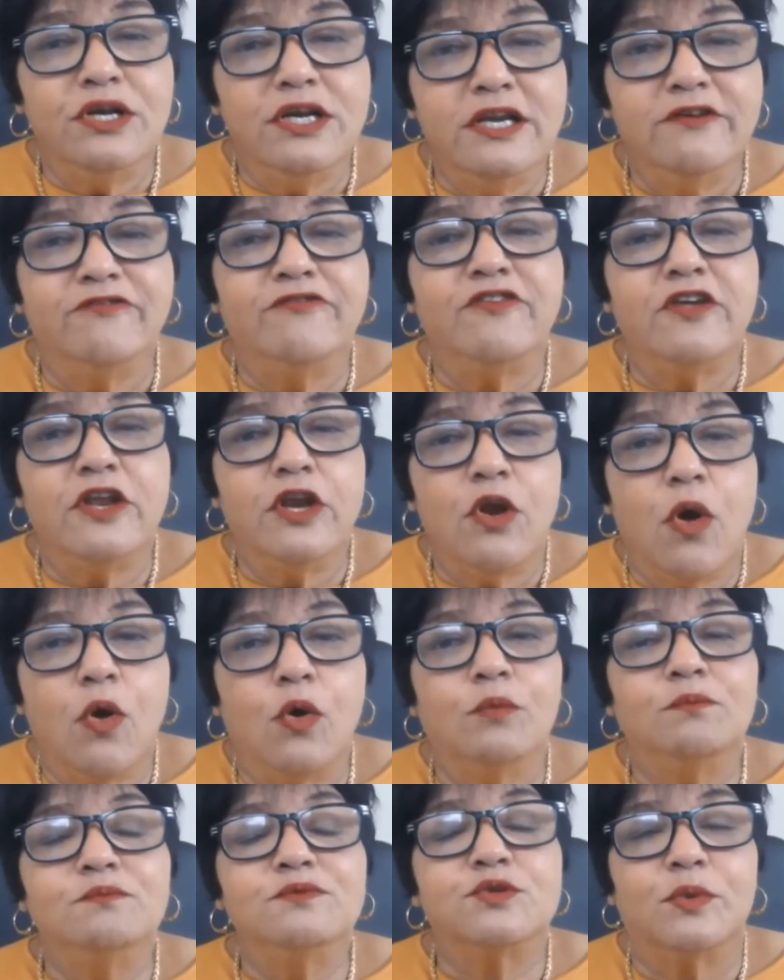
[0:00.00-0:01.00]
who live in
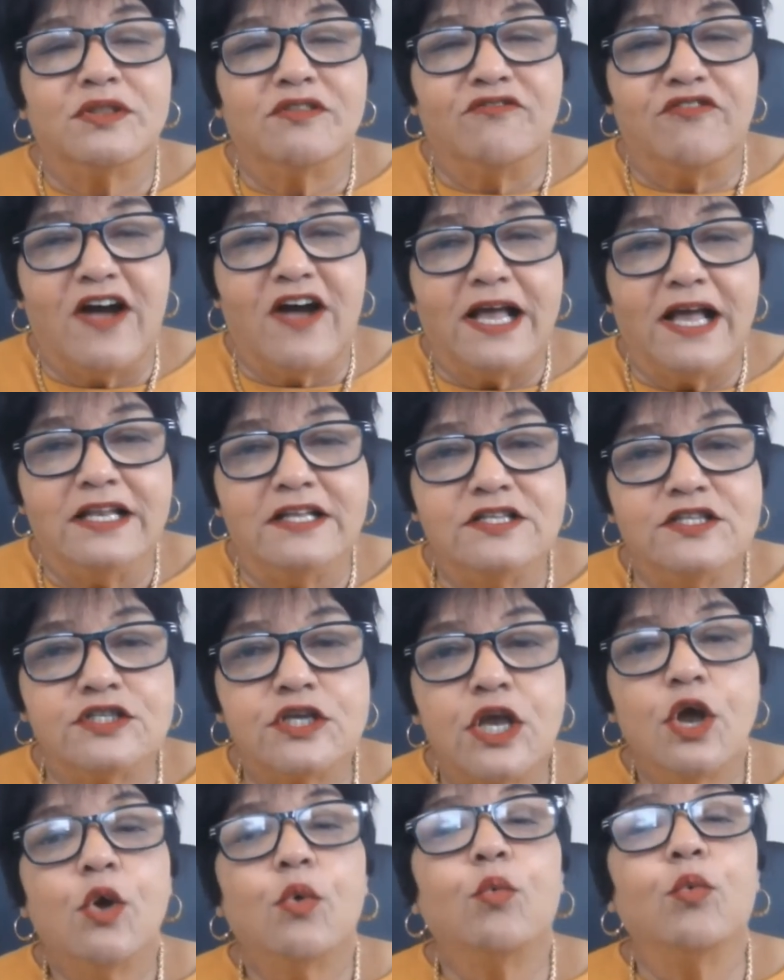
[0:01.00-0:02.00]
homes with
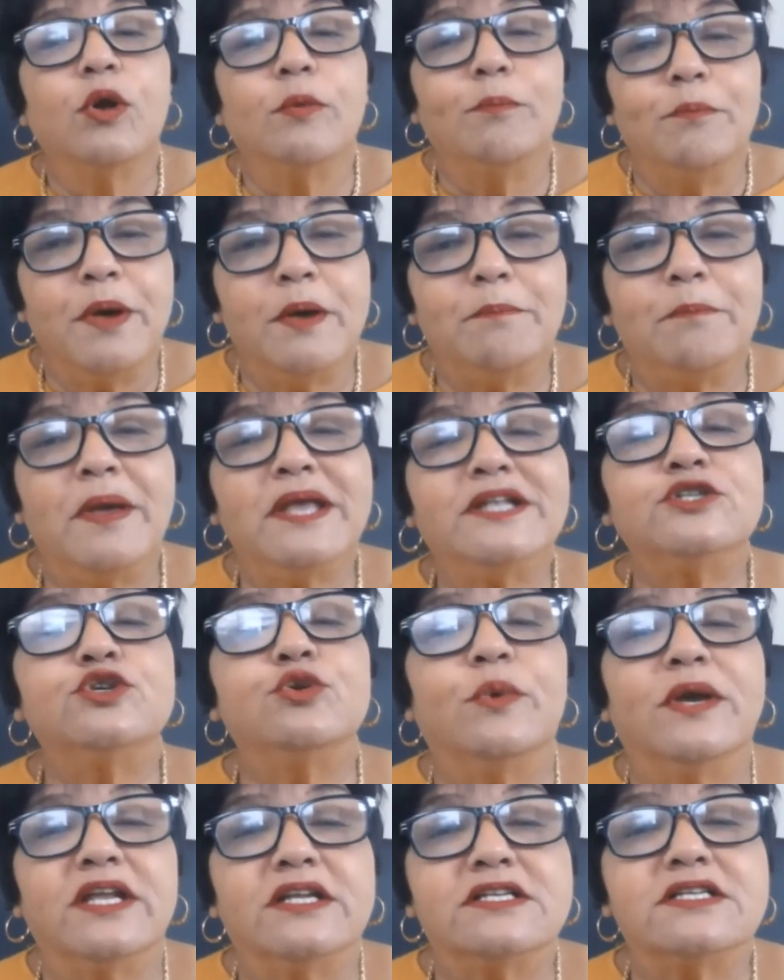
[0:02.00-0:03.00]
violence will
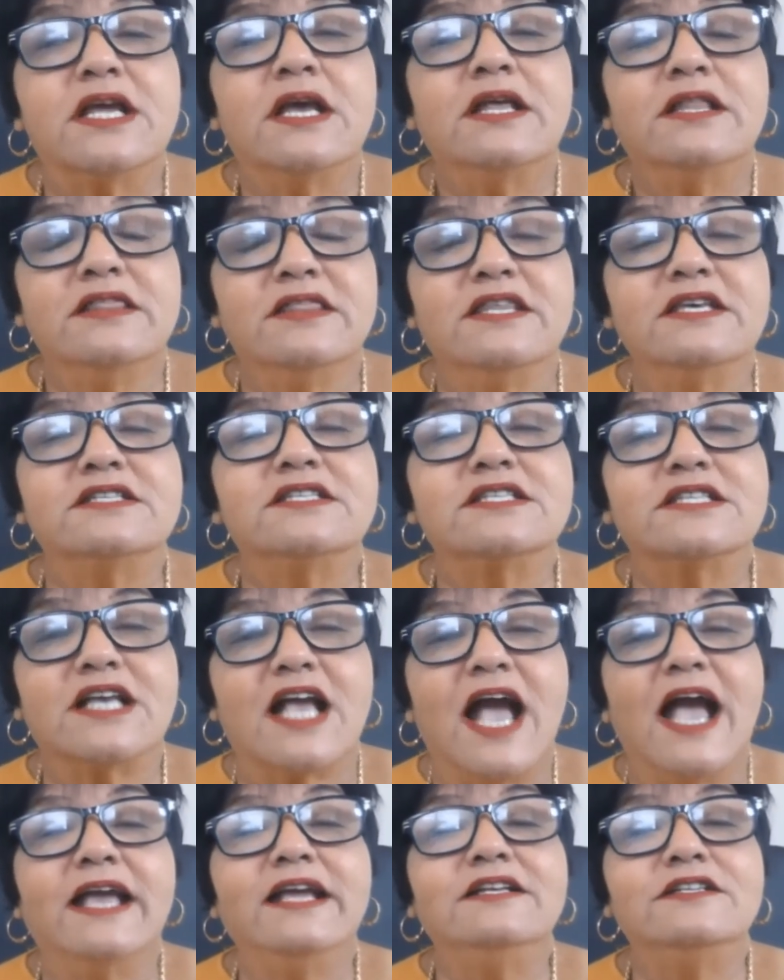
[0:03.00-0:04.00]
perpetuate this
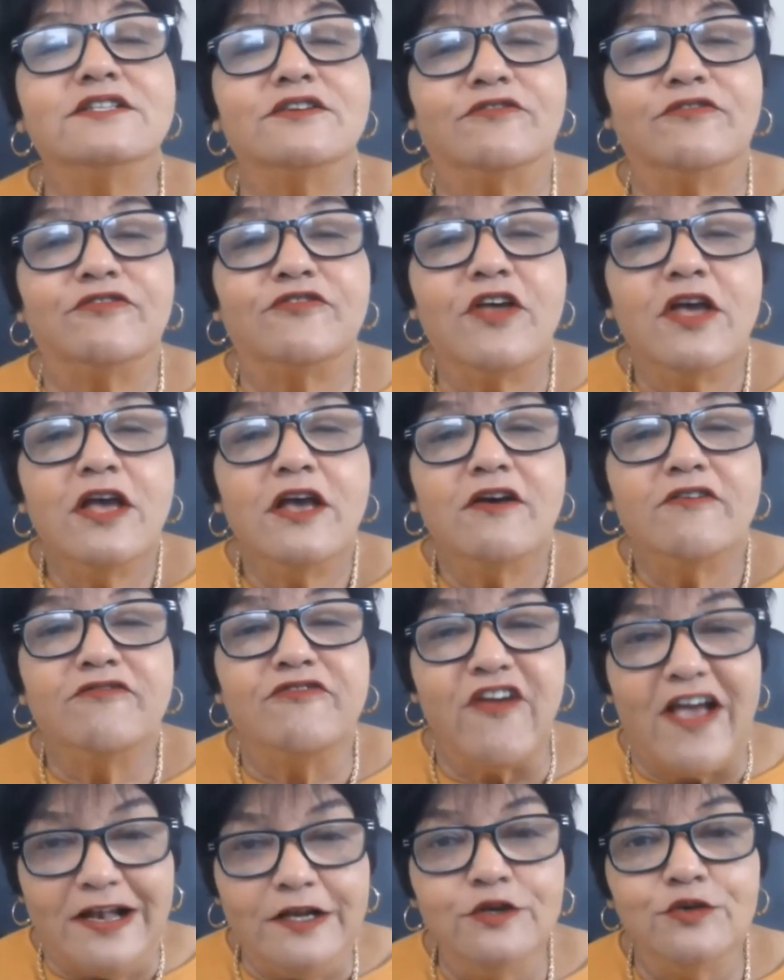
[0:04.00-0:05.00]
kind of
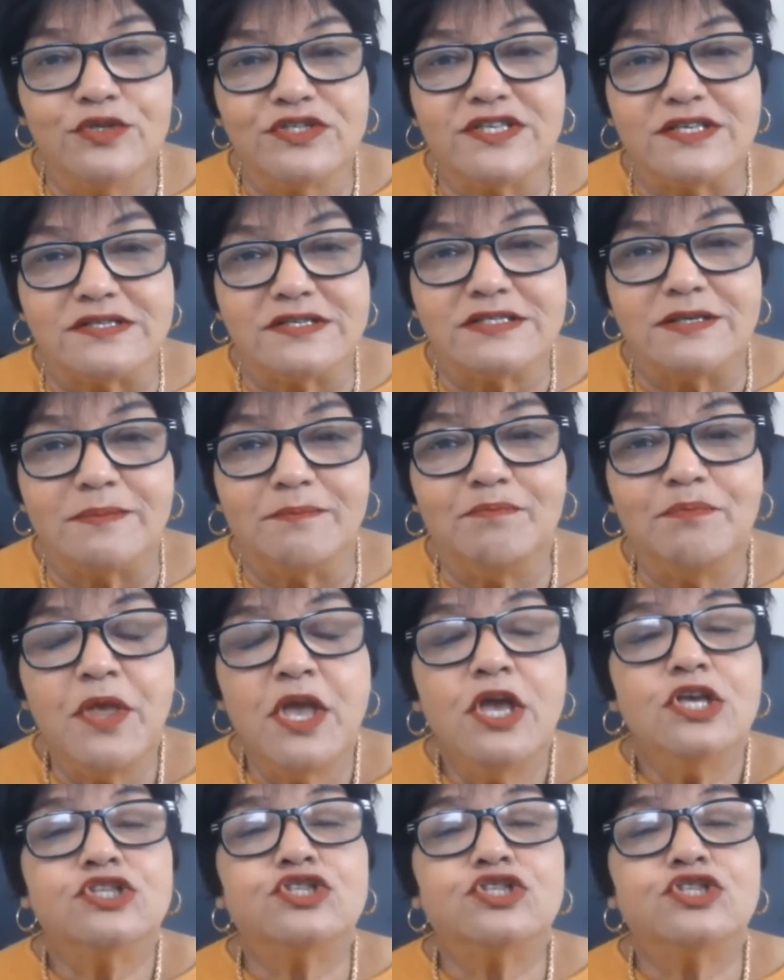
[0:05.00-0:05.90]
value system.